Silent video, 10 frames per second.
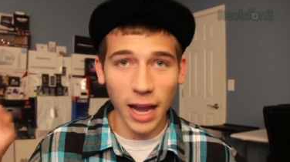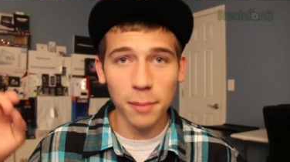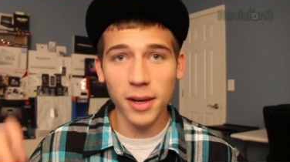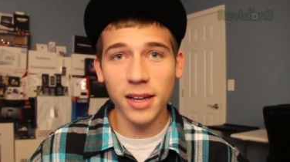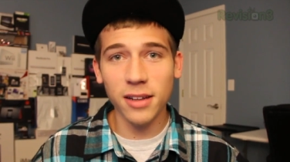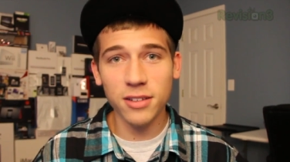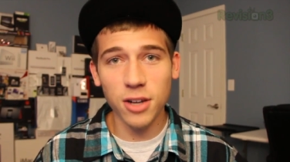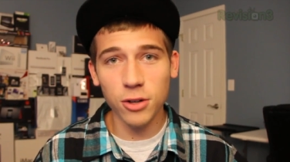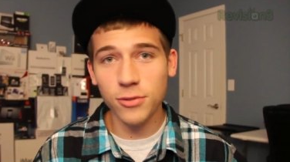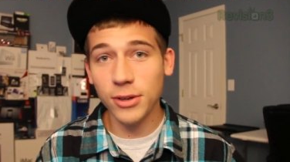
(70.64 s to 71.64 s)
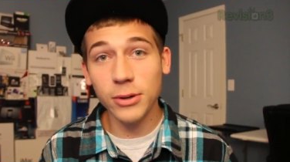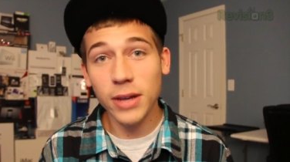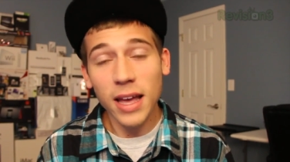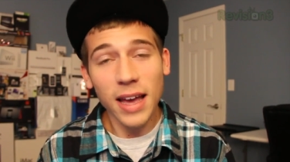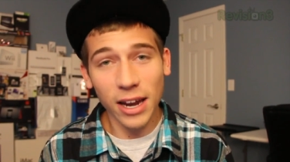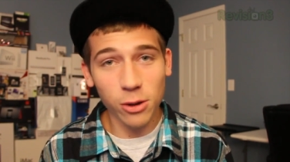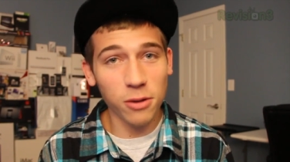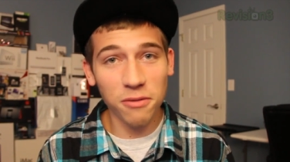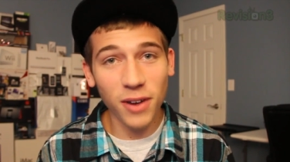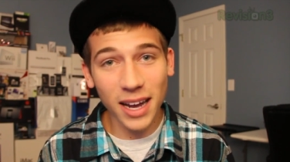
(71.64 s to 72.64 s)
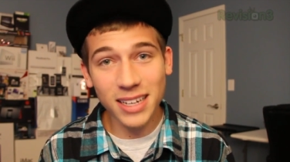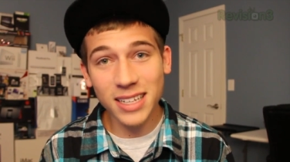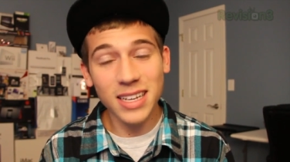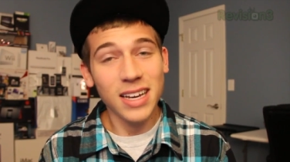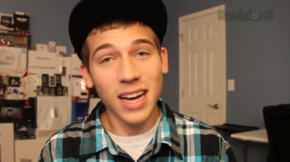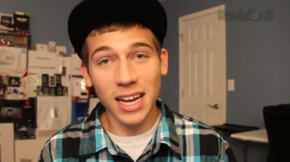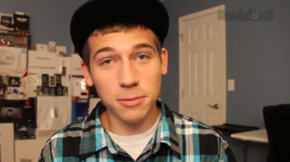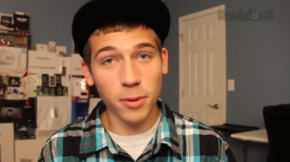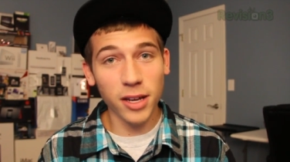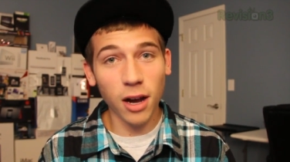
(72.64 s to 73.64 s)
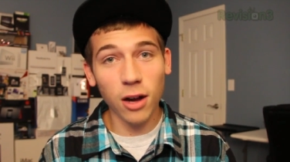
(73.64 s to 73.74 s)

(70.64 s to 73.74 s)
type it in the search field and you can find it. It's pretty